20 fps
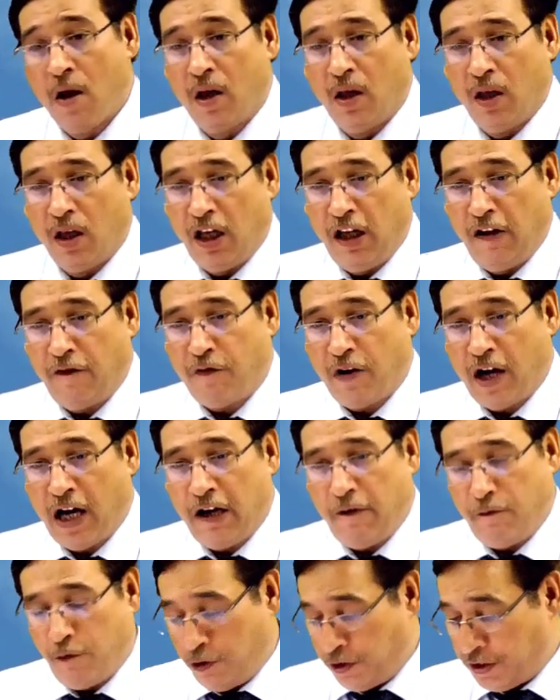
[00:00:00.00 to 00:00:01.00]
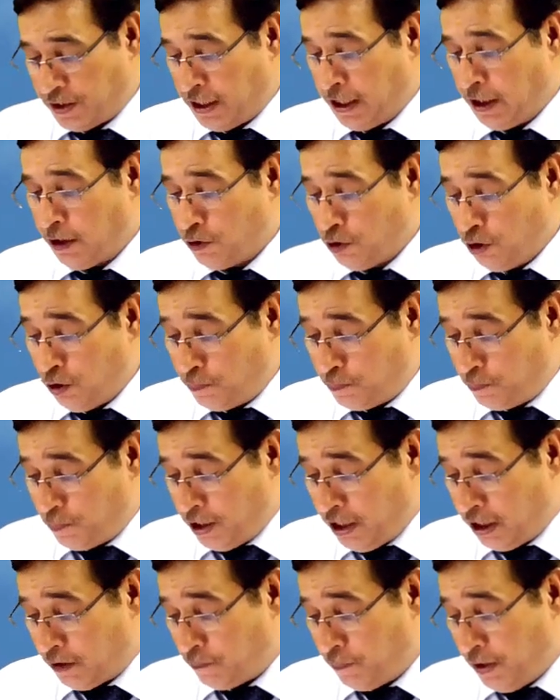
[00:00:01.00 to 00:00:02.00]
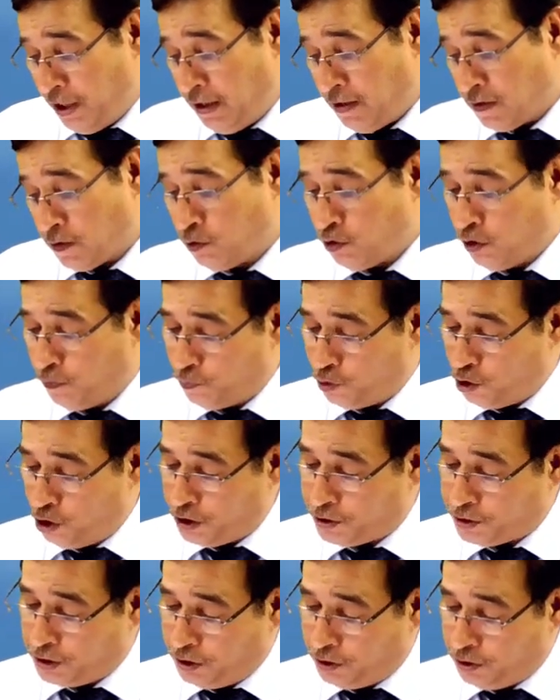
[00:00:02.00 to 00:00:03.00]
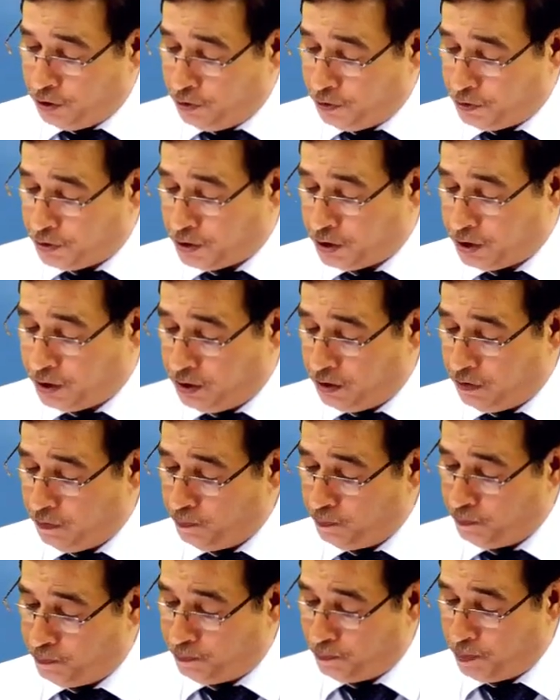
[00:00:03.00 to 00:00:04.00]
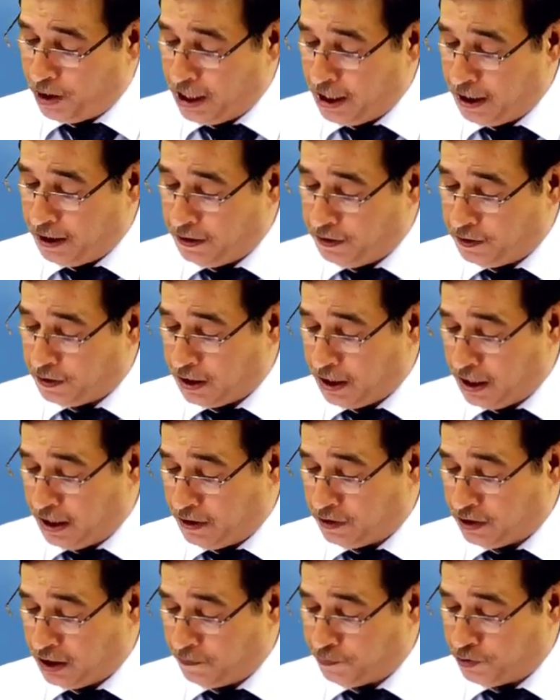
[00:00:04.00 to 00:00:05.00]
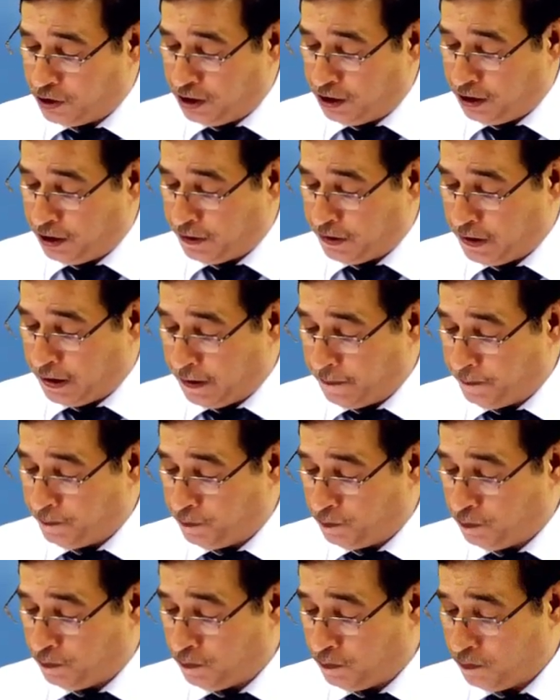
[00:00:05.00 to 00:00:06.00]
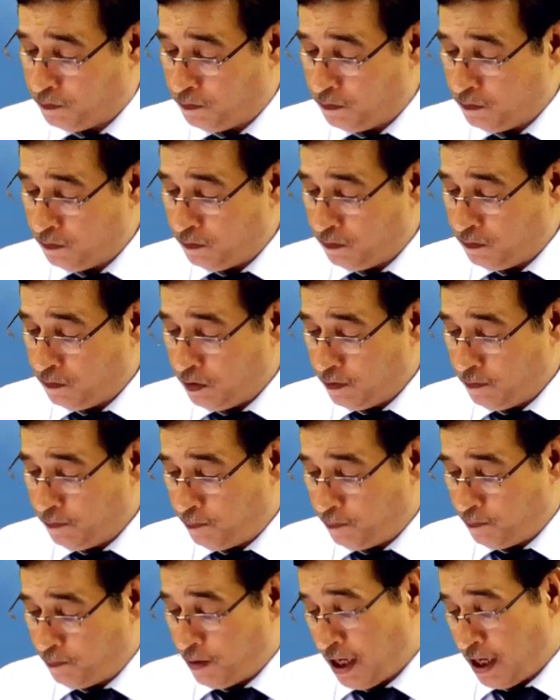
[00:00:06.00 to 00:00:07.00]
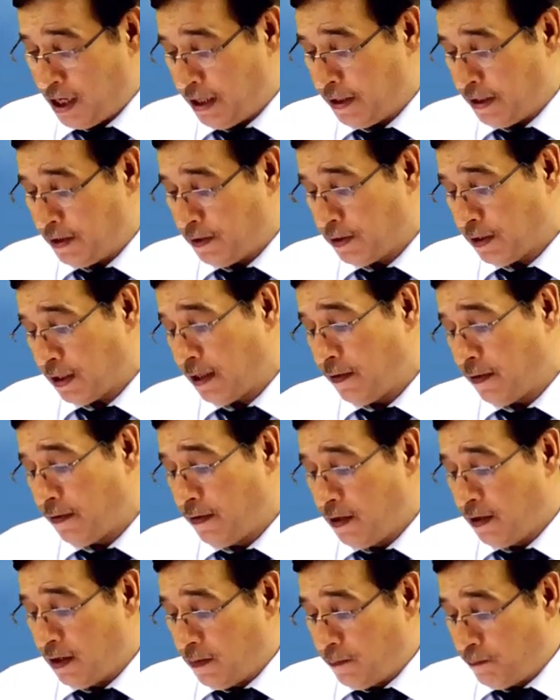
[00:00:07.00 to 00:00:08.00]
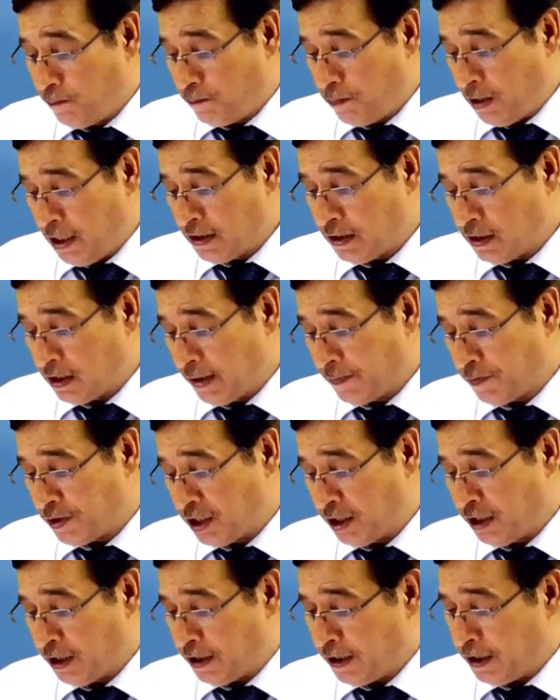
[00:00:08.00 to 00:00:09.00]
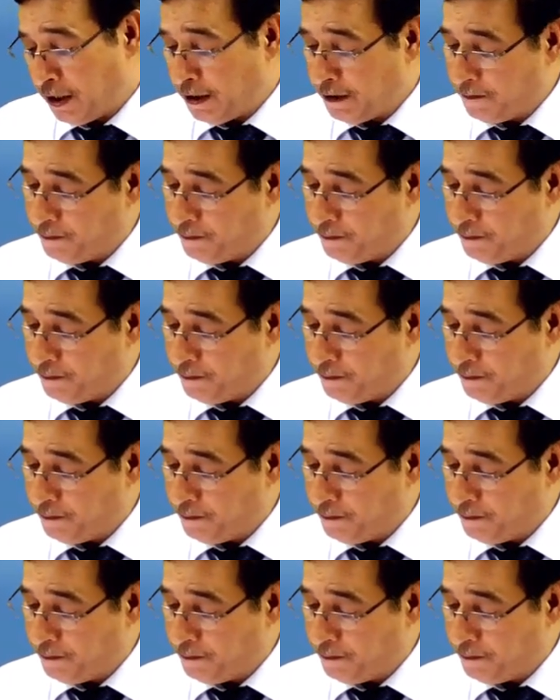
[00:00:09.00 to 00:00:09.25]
If I would say group, it means group constitutes parent and subsidiary. Parent plus subsidiary.